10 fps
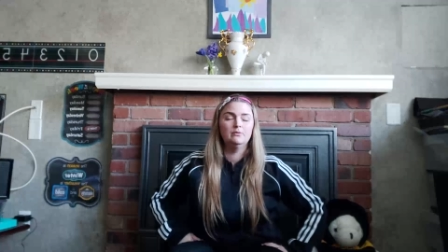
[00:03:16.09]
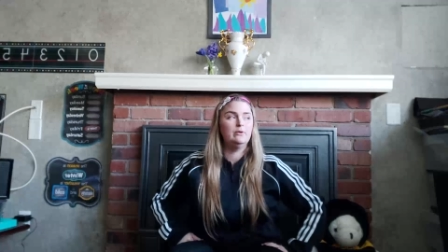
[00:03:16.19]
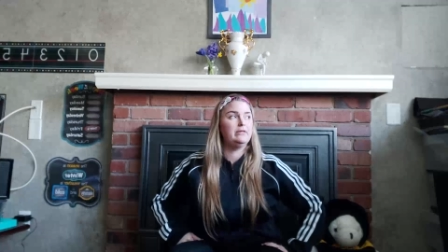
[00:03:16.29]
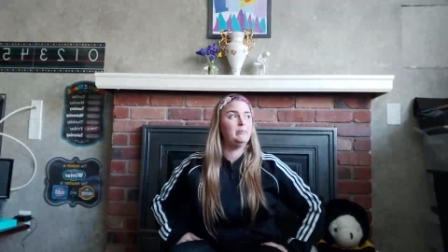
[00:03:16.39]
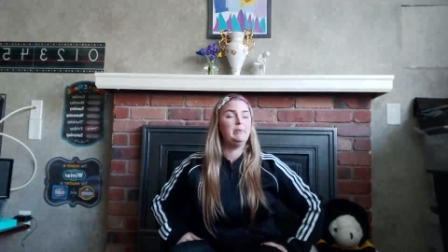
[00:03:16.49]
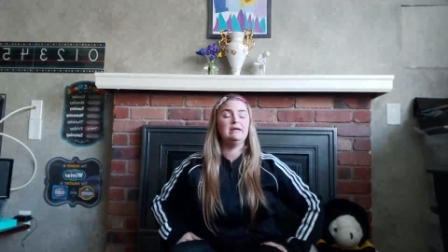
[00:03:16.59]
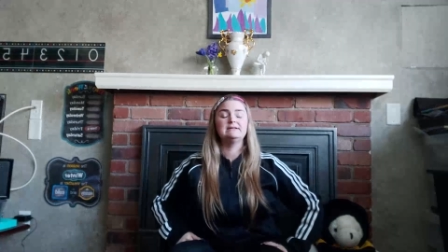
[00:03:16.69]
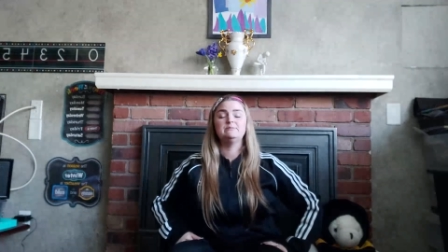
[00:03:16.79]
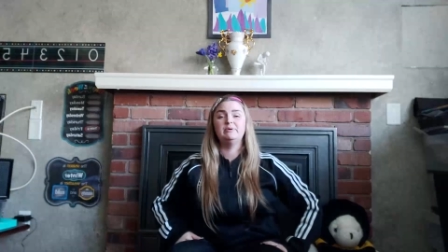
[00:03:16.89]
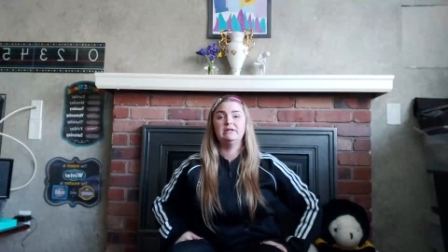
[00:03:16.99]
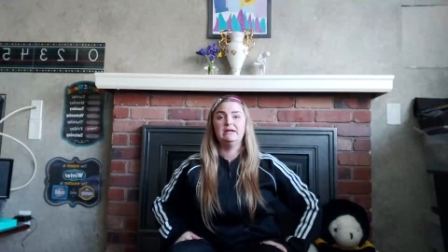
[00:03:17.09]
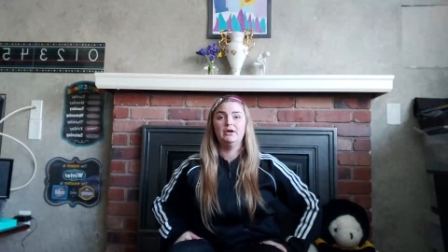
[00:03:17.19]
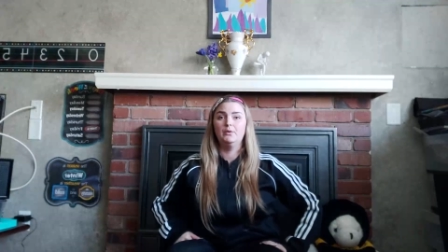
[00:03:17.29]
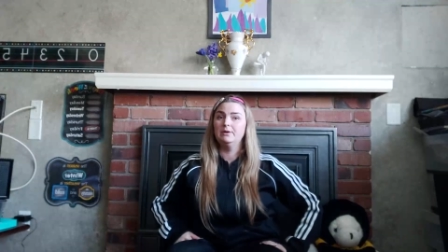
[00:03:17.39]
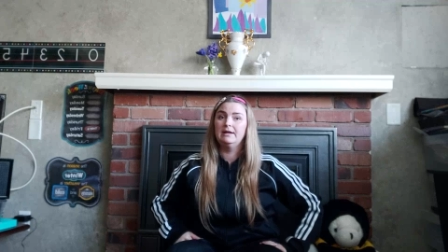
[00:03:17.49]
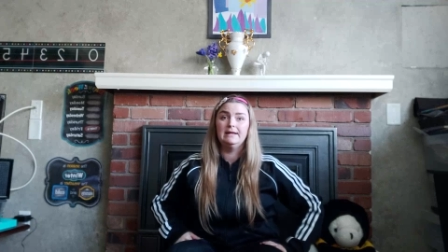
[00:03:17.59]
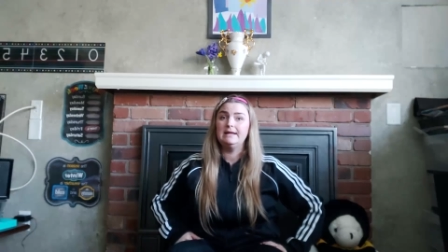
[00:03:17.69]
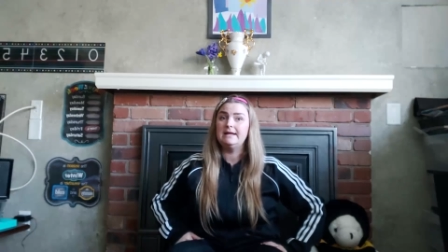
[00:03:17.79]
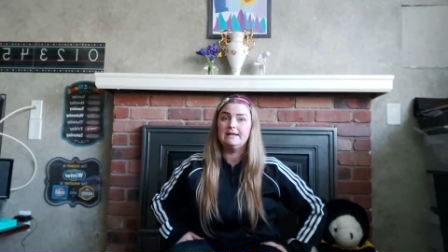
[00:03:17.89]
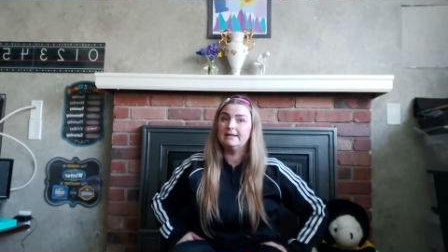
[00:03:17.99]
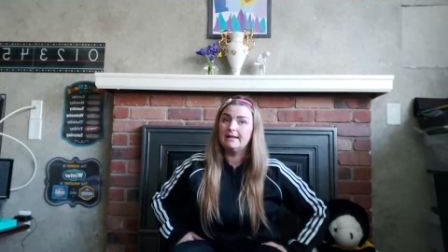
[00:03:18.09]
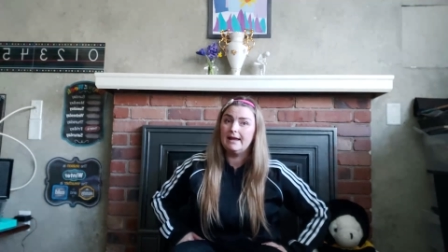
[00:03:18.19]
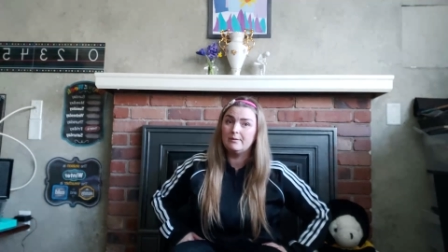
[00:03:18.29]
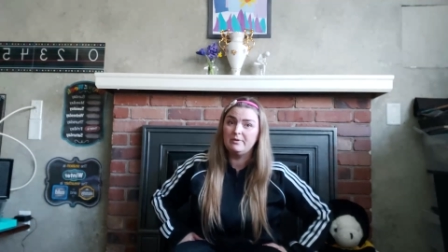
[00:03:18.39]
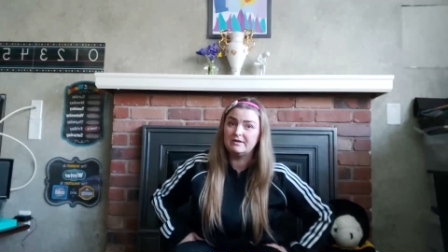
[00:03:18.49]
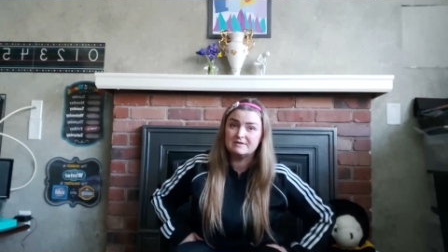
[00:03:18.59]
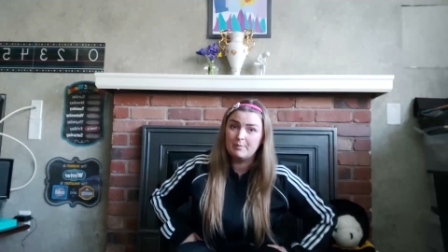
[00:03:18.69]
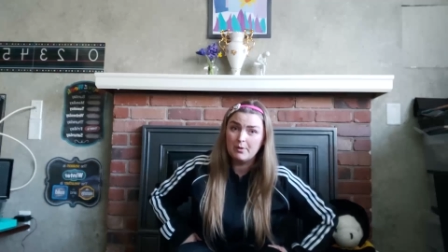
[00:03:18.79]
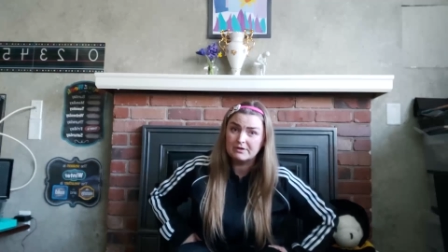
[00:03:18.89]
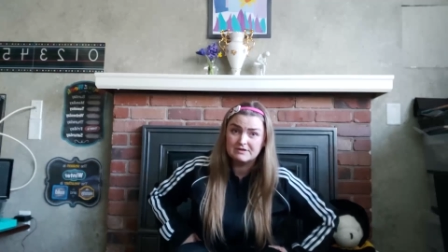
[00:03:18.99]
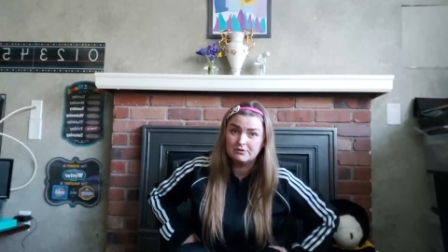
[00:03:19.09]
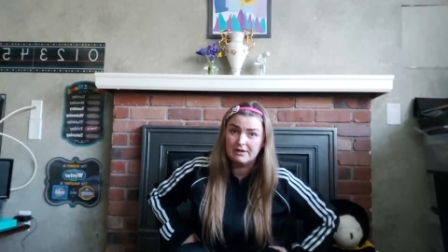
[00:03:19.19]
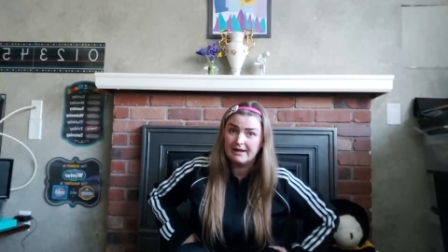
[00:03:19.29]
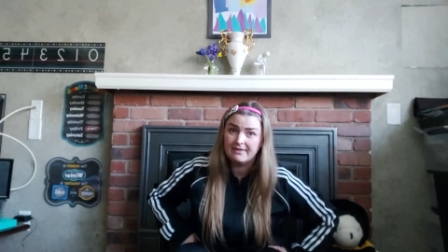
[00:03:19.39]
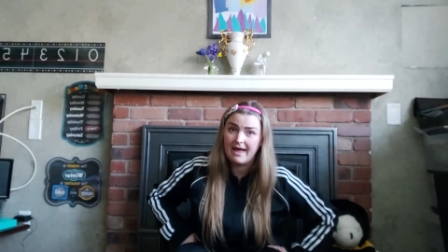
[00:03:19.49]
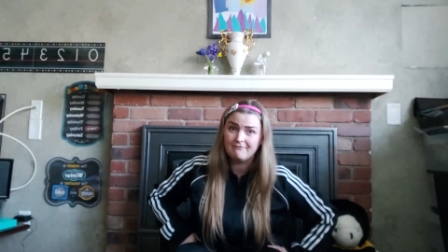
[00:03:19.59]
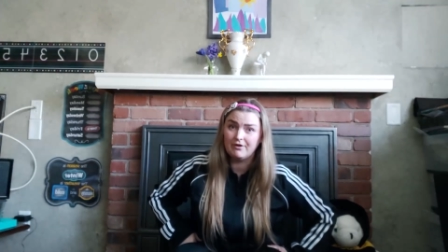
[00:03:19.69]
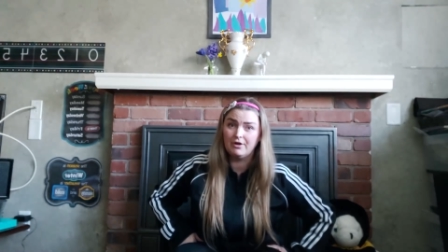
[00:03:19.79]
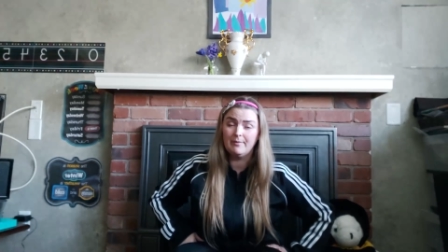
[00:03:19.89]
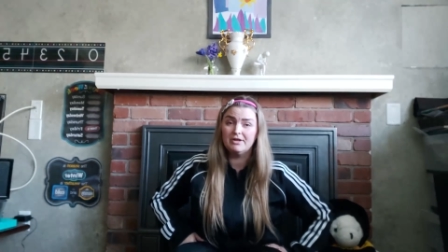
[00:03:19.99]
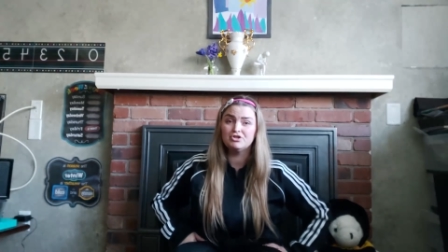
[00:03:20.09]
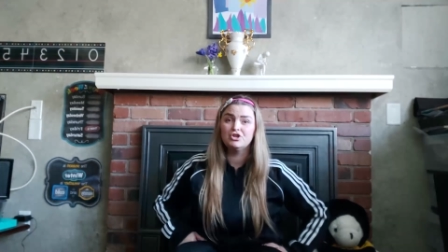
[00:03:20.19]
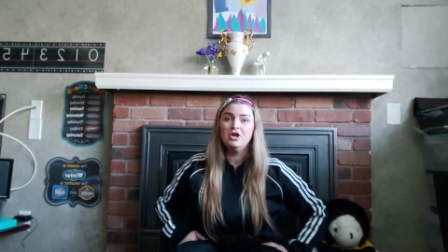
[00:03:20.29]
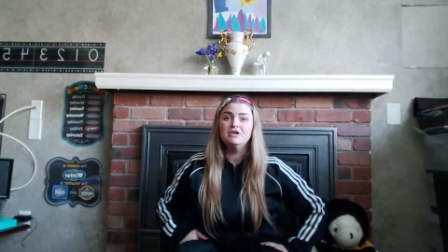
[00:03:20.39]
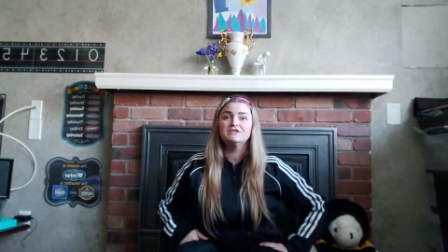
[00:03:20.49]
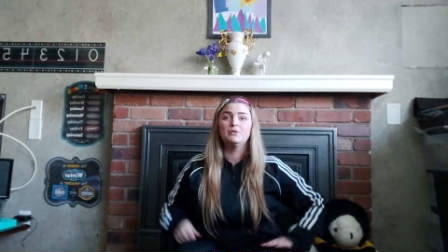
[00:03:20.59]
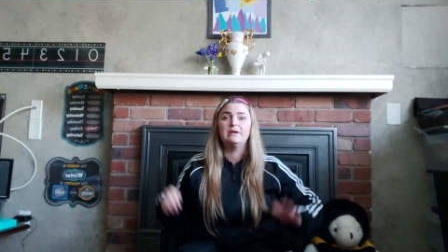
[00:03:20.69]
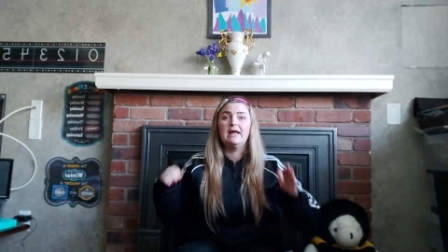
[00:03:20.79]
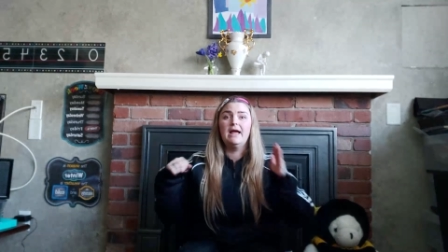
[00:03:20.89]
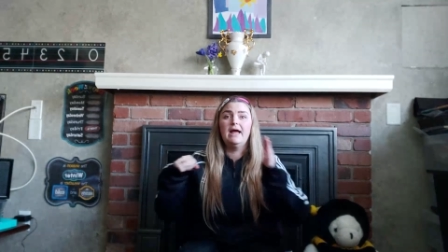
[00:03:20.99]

Well, the biggest billy goat, he didn't like being spoken to like that very much, so he